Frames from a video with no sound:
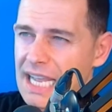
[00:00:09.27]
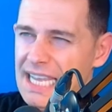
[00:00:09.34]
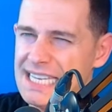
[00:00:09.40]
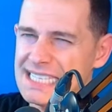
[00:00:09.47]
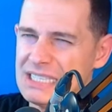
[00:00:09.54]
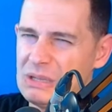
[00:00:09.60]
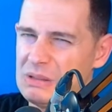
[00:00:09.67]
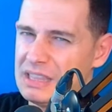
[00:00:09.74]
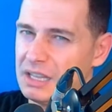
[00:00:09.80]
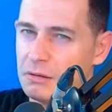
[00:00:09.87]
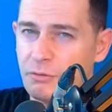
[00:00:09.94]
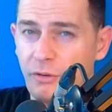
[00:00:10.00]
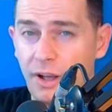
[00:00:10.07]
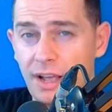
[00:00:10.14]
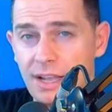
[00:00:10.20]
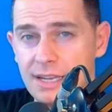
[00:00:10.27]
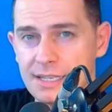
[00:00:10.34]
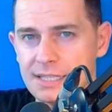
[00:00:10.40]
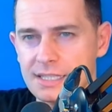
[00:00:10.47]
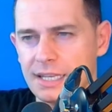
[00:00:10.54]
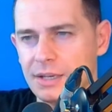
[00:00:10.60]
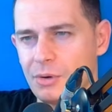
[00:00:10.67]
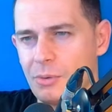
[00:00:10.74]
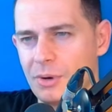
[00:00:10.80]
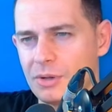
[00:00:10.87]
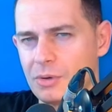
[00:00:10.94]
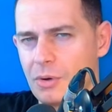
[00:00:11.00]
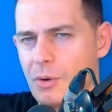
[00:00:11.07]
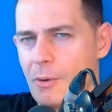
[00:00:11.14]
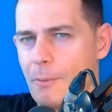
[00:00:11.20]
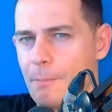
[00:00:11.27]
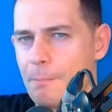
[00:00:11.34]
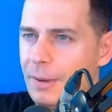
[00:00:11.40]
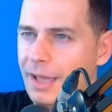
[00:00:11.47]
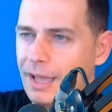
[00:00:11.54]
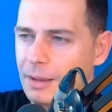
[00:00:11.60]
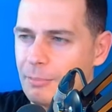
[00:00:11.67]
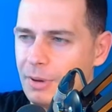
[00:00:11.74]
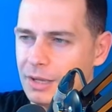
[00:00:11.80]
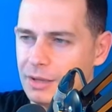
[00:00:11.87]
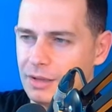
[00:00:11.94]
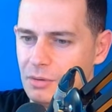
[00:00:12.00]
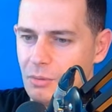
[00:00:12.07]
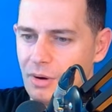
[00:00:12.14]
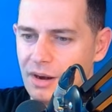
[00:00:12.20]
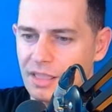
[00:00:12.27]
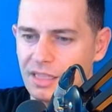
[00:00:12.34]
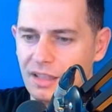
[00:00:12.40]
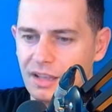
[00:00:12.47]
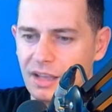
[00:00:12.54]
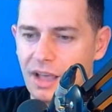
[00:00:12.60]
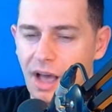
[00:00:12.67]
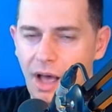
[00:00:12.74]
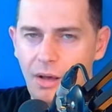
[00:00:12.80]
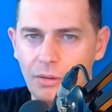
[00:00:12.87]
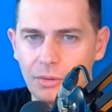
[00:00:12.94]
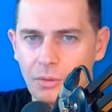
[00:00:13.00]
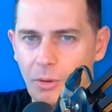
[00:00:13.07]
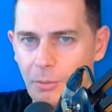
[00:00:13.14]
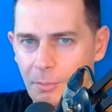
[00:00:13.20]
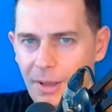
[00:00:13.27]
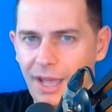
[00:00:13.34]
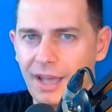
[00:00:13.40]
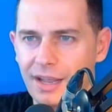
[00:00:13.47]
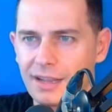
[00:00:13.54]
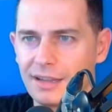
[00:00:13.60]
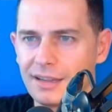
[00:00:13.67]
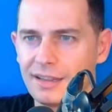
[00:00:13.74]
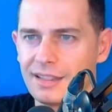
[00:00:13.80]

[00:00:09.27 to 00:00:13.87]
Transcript: is not that fast and you wanted to go back, but you are thinking how to go back.